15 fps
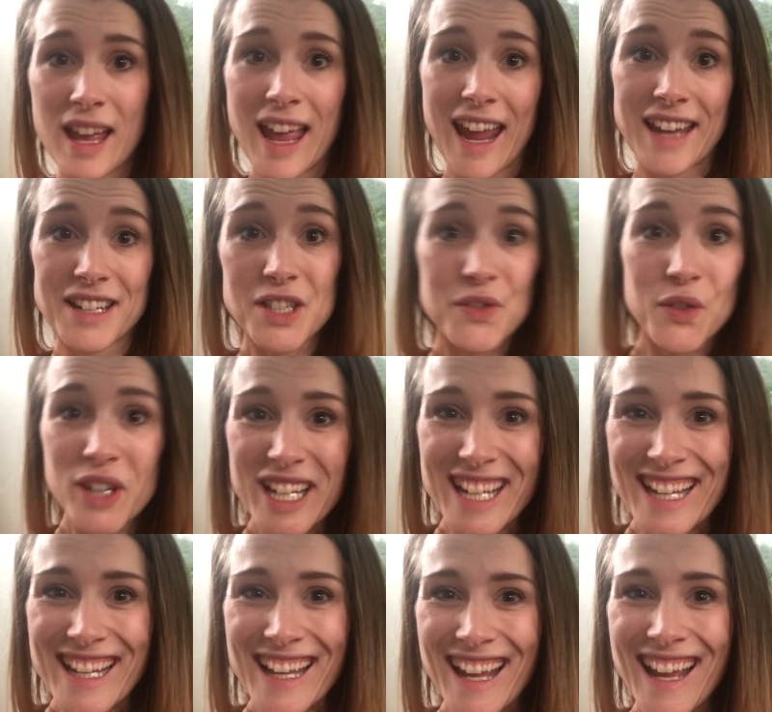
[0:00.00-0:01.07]
and it's free.
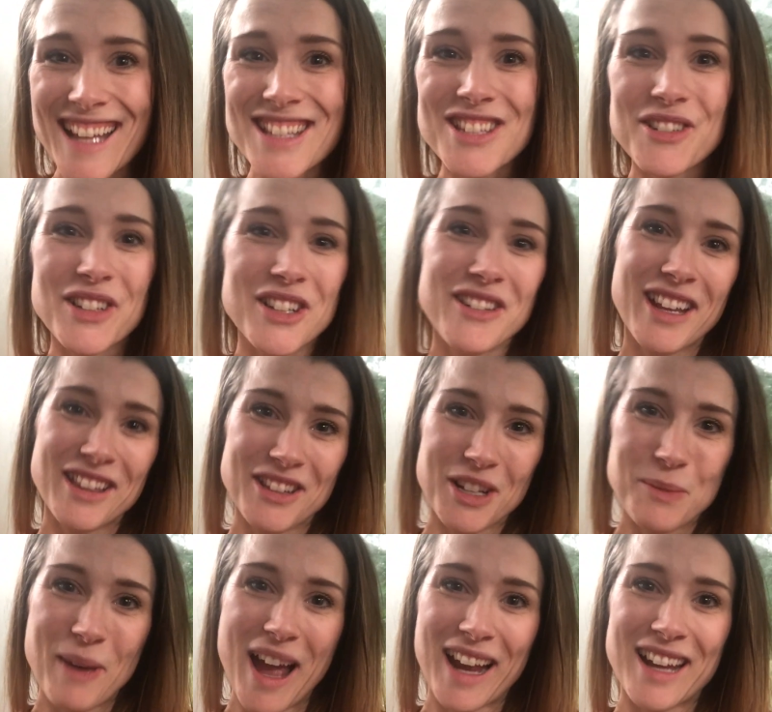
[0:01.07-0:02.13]
And so you can
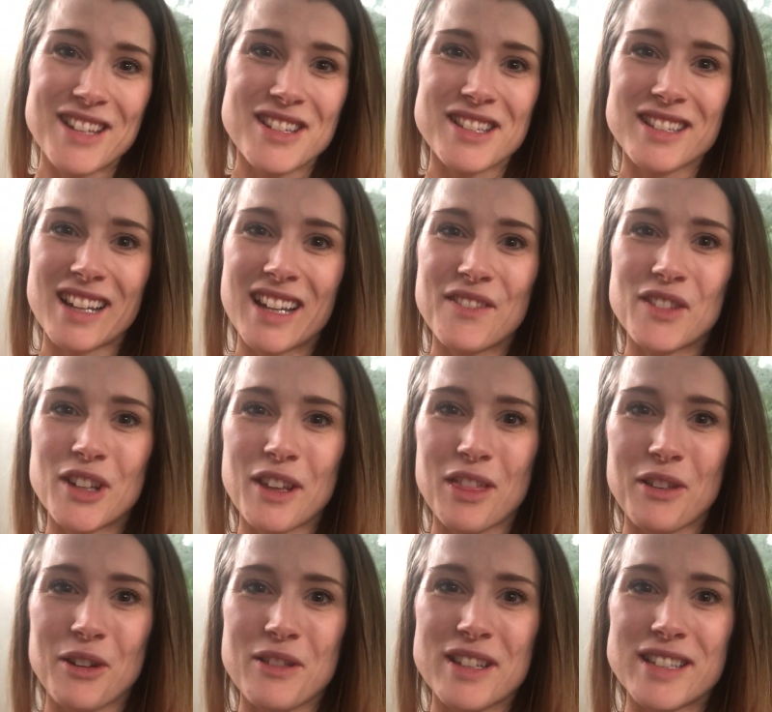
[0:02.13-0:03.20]
look back and just kind of look
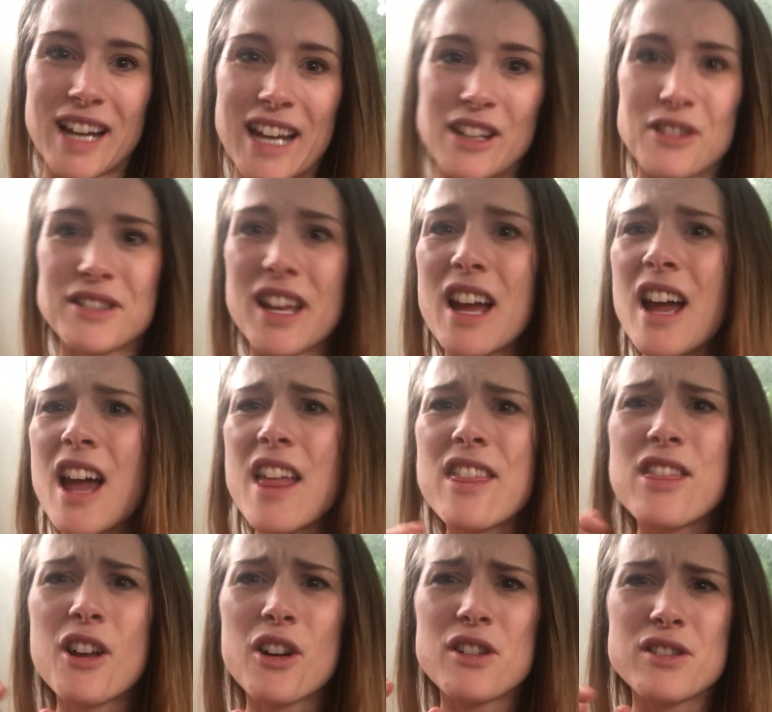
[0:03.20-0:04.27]
through the titles.
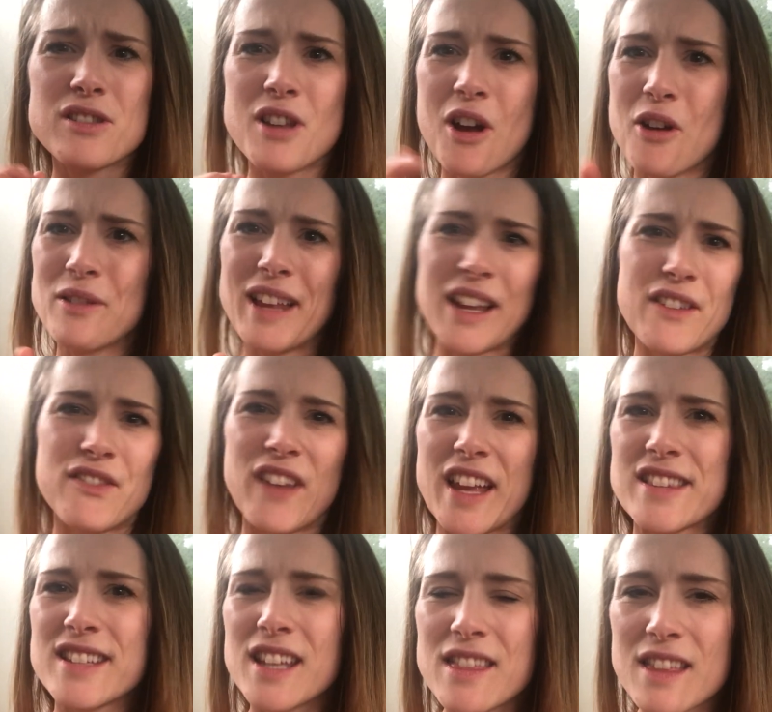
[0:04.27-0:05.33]
There's no like
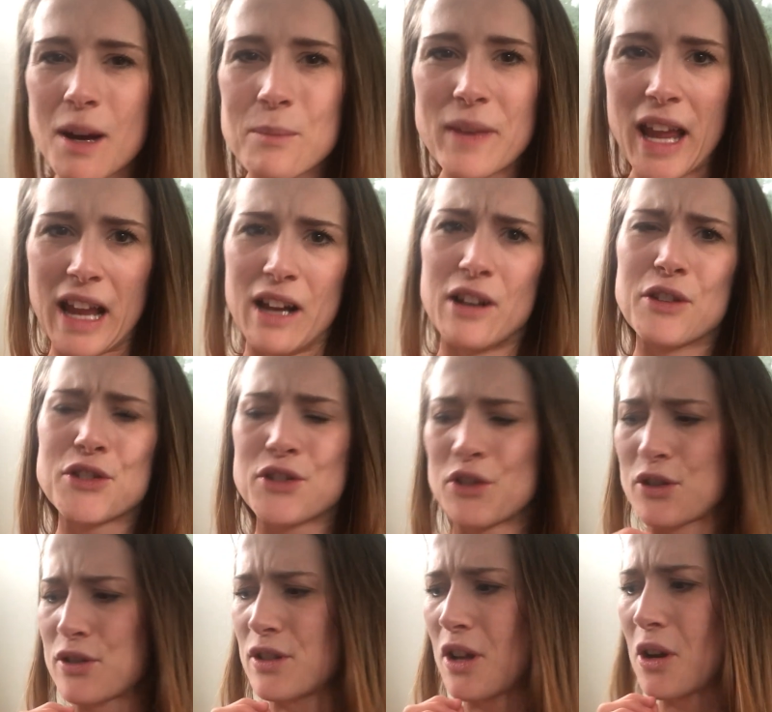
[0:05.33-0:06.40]
fancy thumbnails,
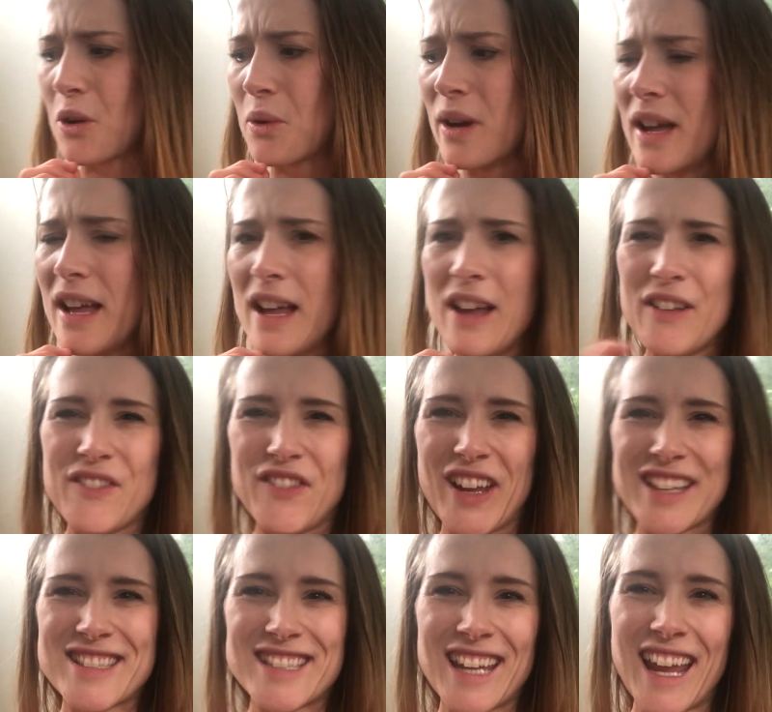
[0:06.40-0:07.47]
there's no
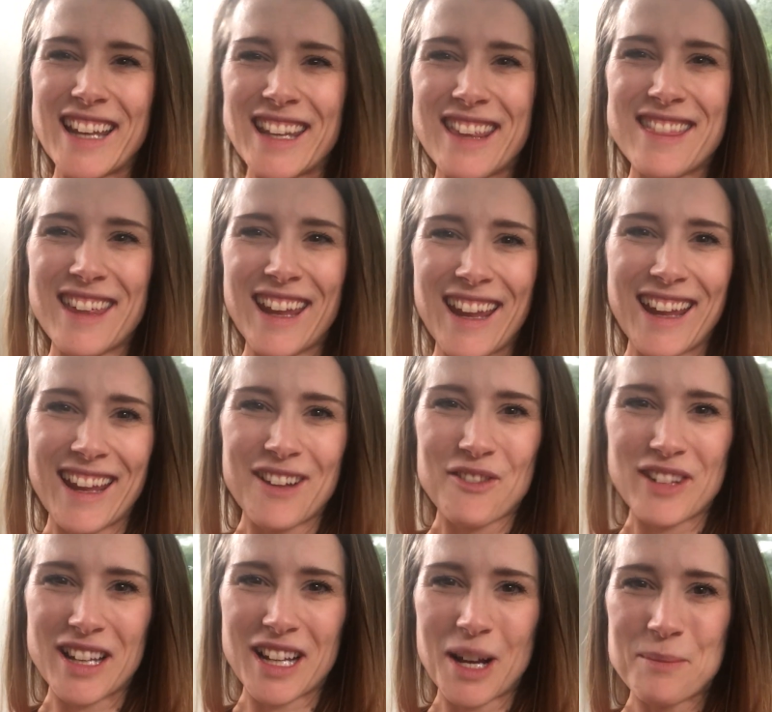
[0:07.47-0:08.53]
fancy anything
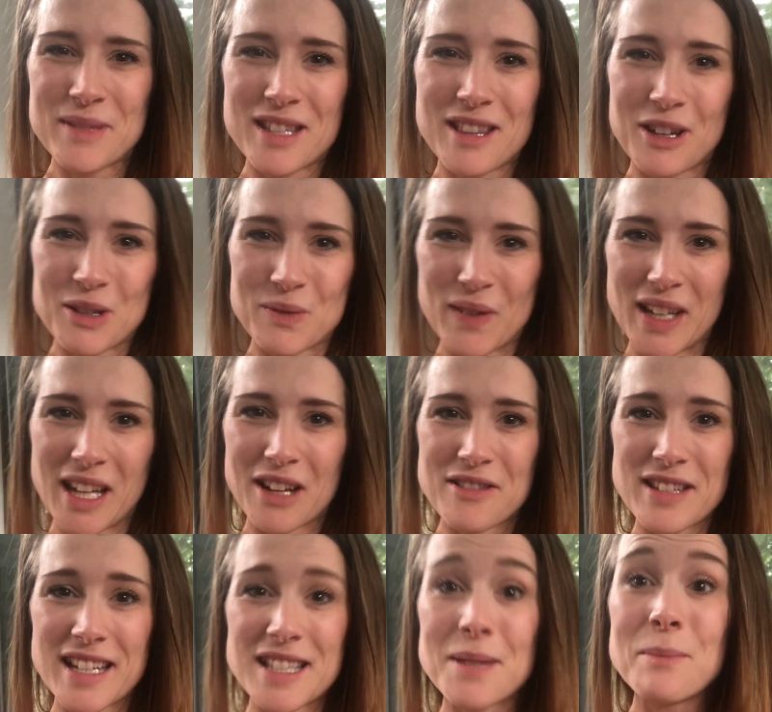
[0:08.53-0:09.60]
when it comes to those videos.
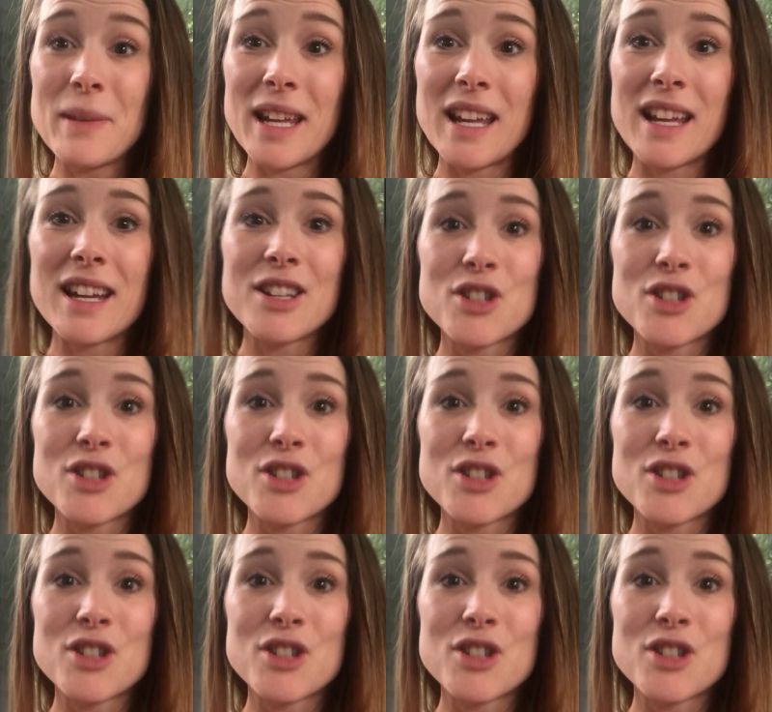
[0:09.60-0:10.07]
It's me